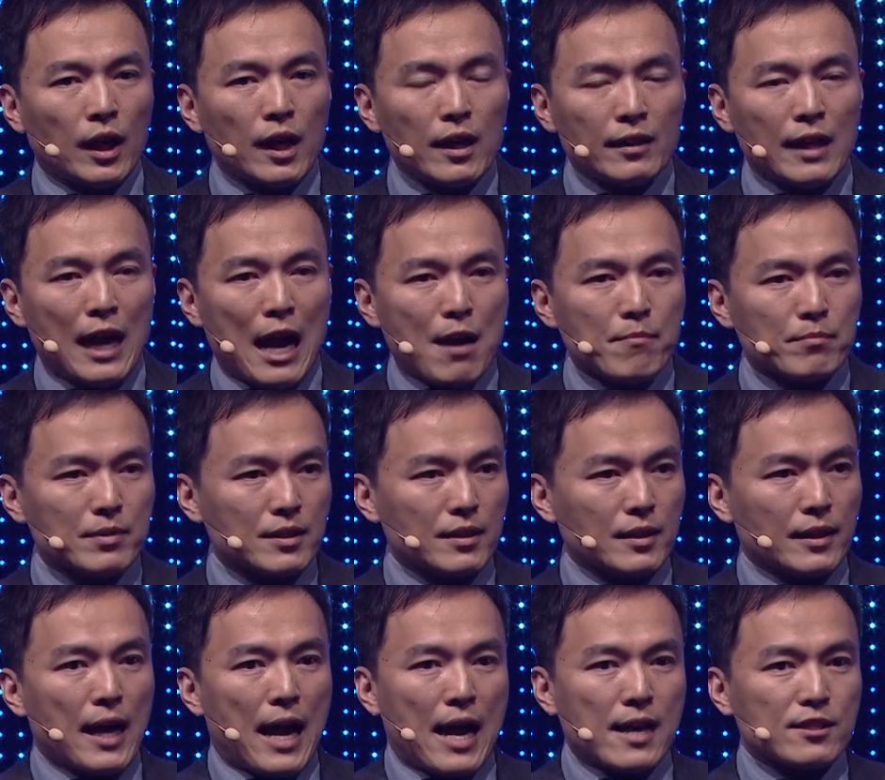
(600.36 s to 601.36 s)
10 times
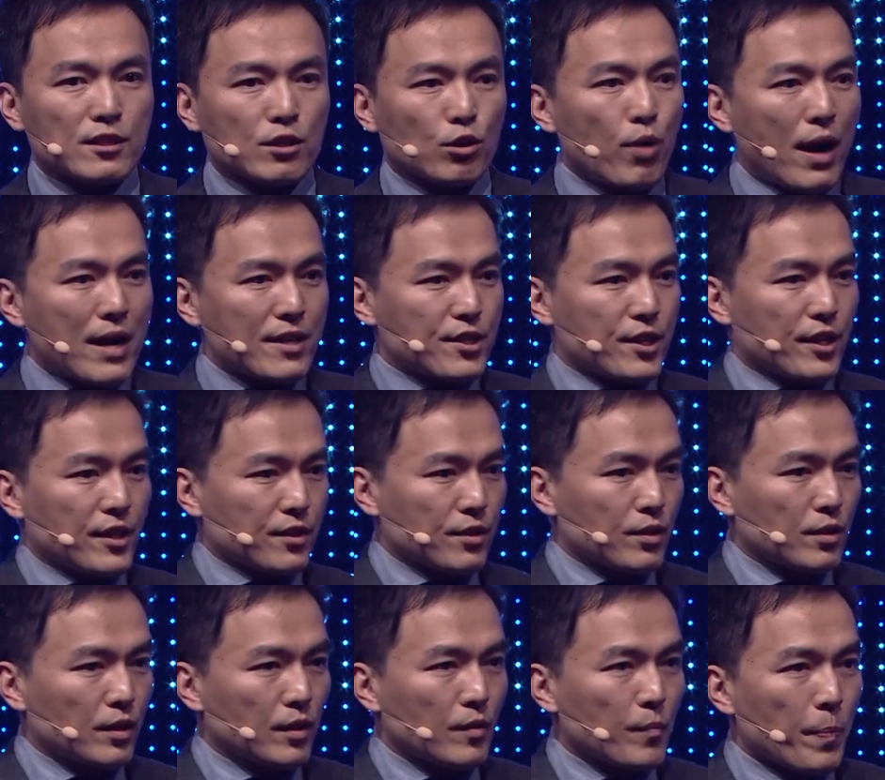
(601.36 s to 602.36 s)
less
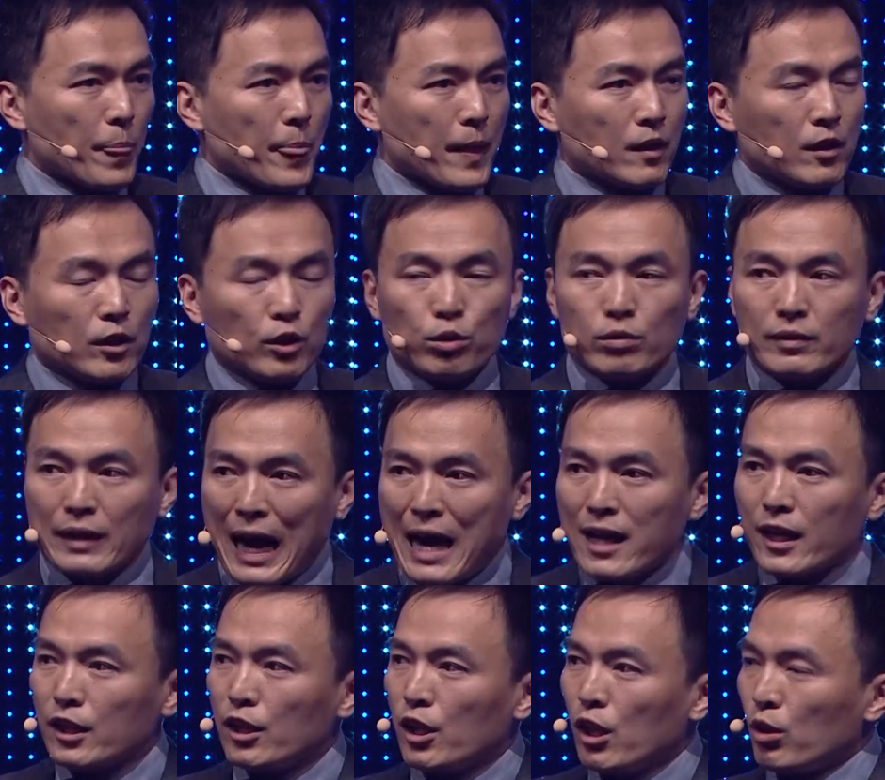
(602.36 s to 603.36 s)
questions to
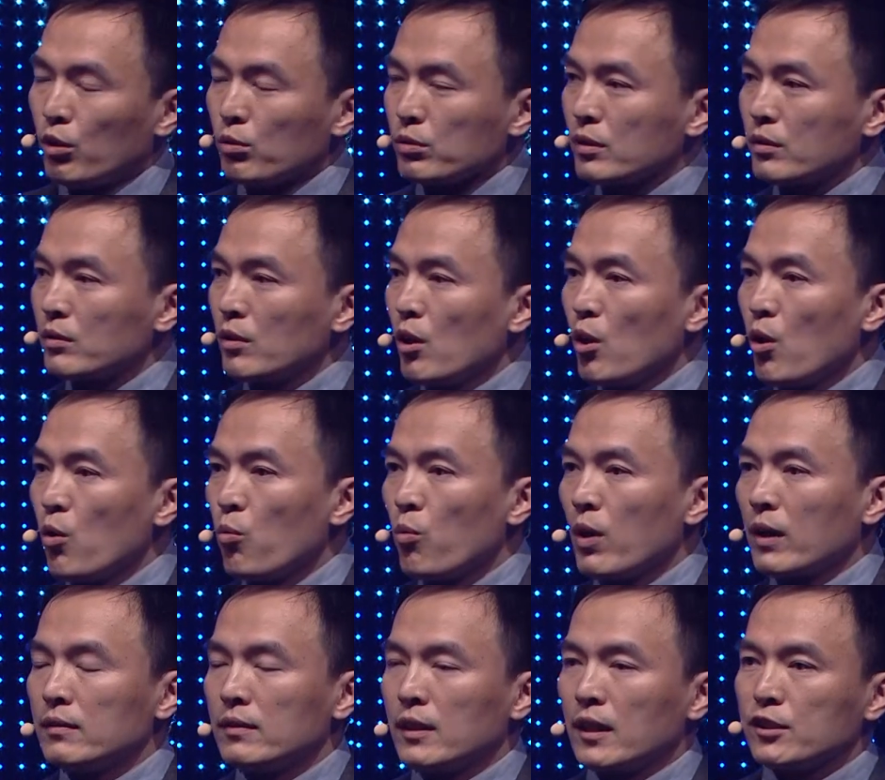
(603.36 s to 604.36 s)
diagnose
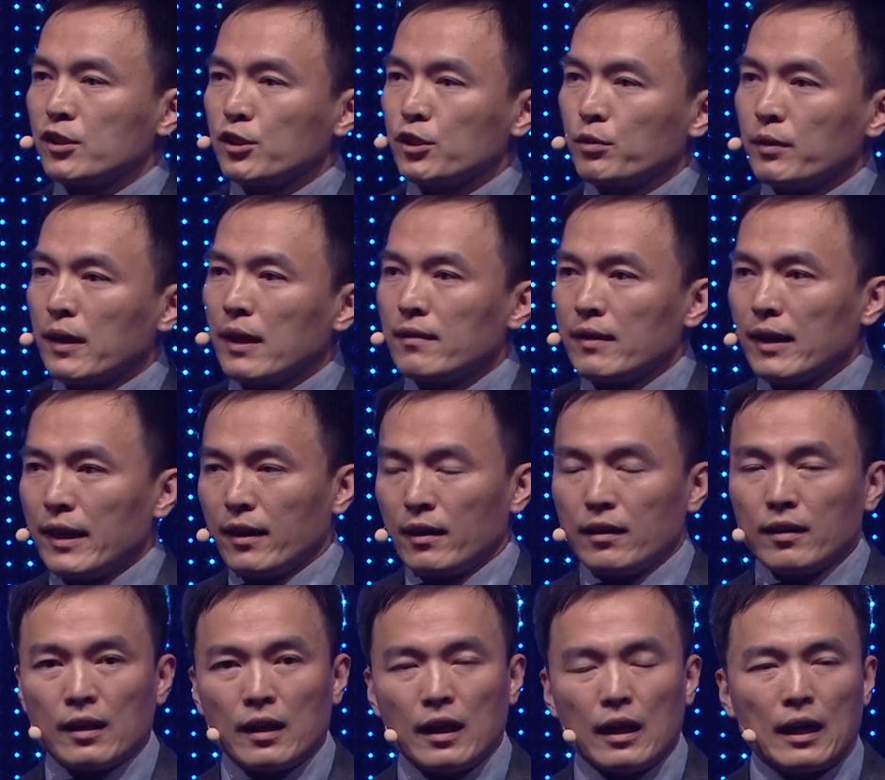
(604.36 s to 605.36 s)
what the student,
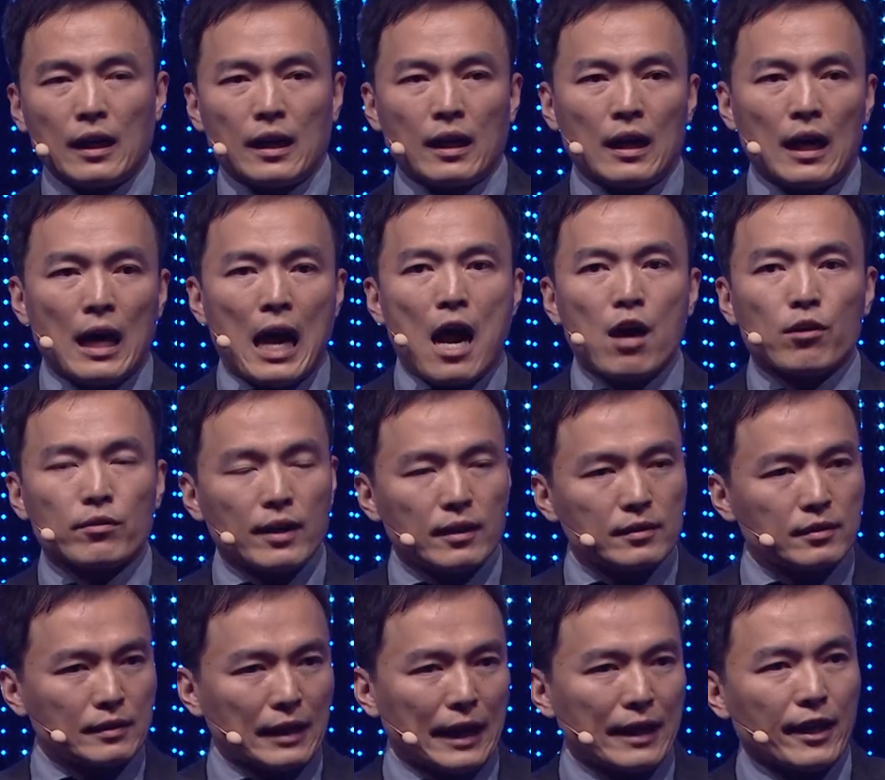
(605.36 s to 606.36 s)
uh, how their
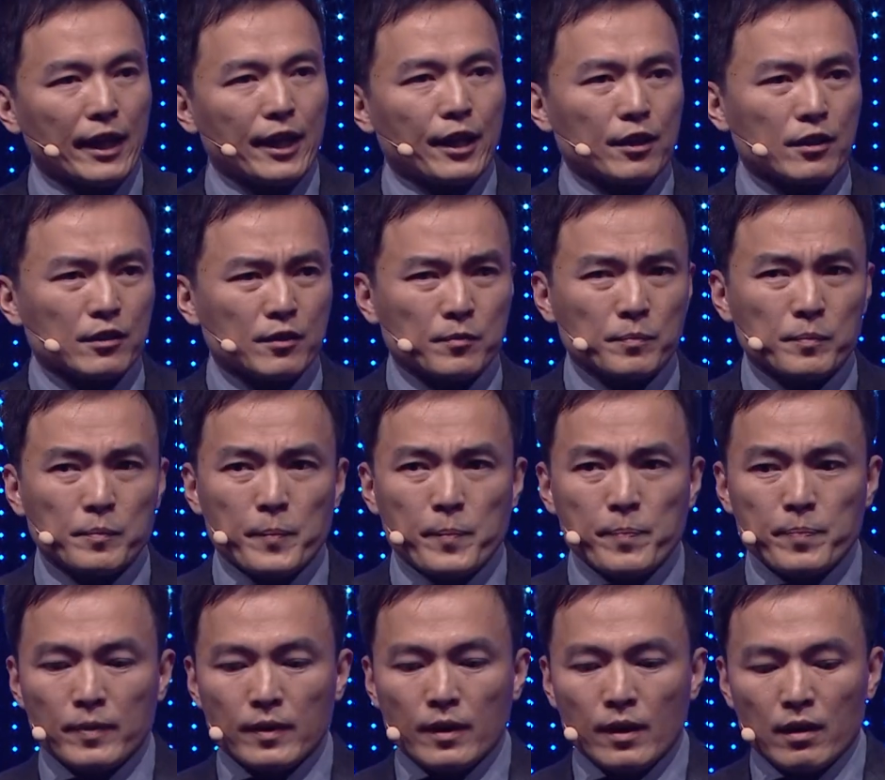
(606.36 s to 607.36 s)
state is?
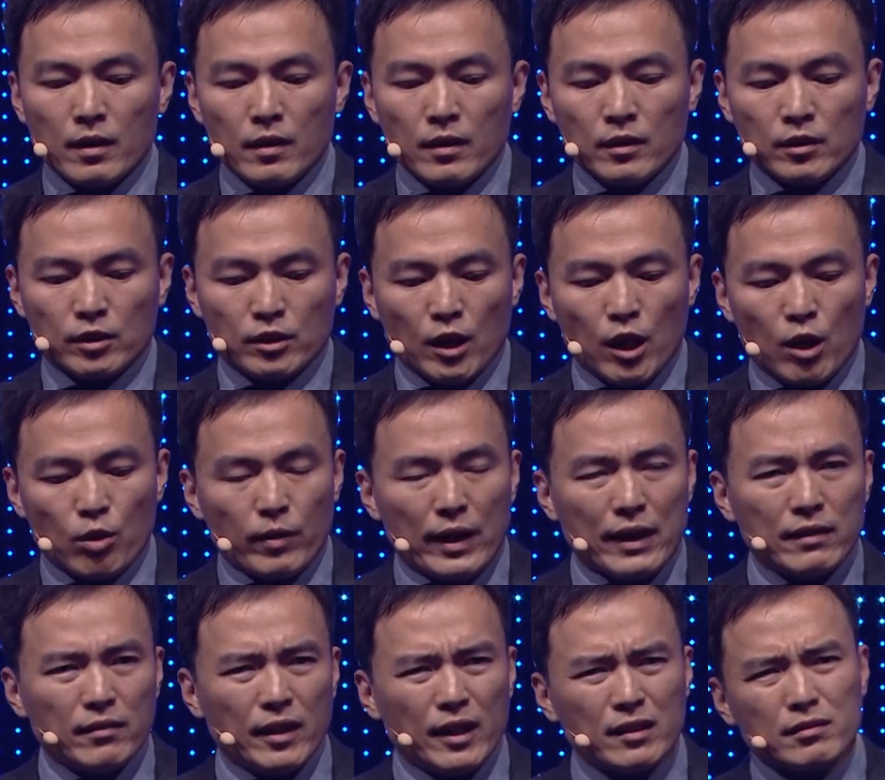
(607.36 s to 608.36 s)
So
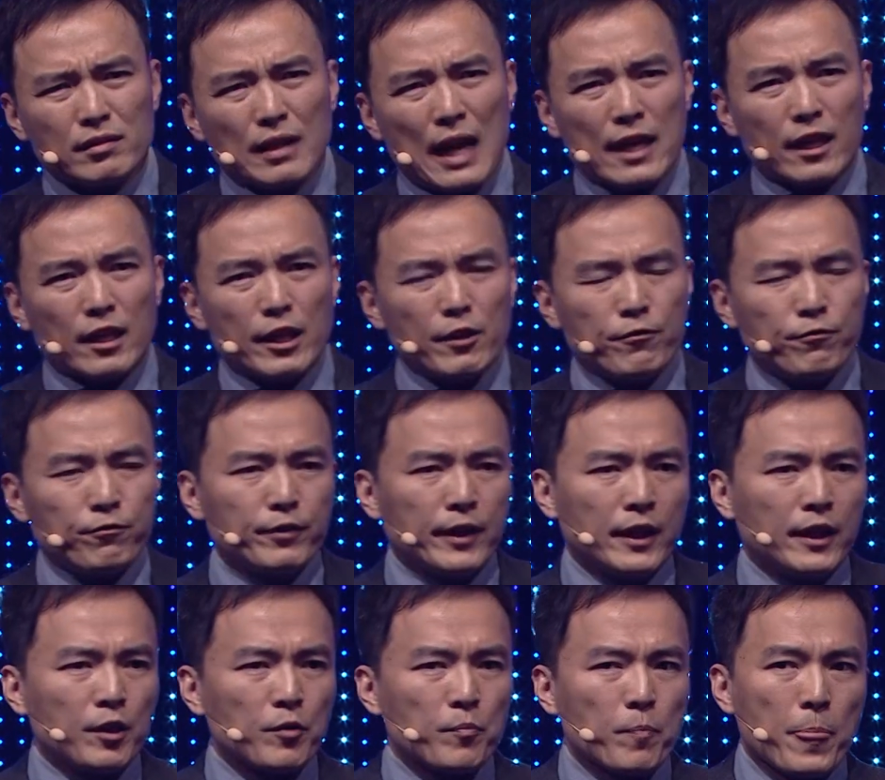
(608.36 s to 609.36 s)
it, it's like if
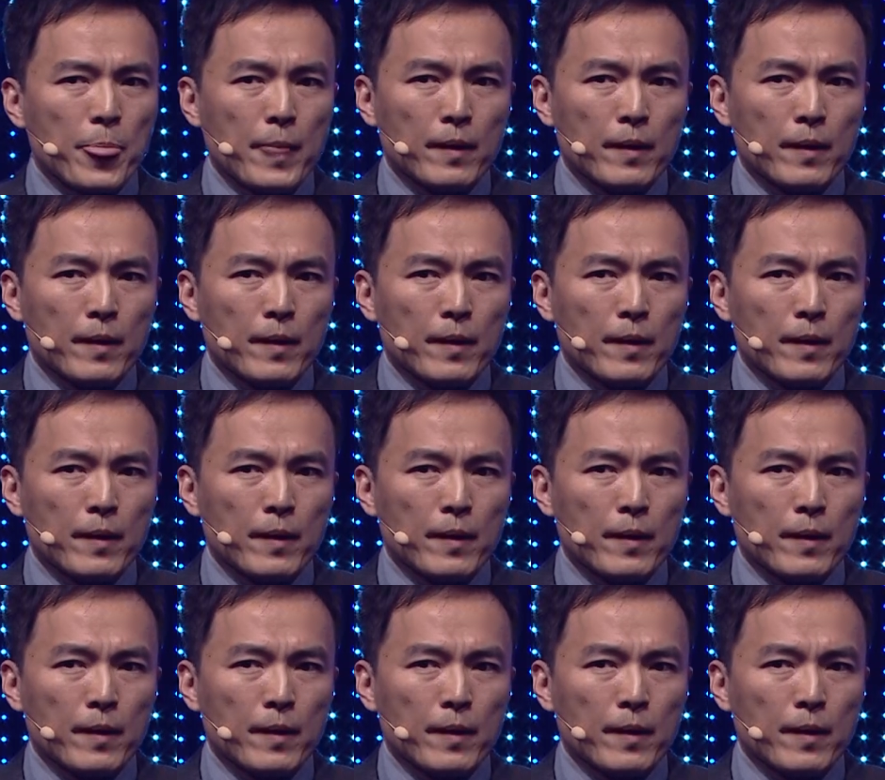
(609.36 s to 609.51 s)
we,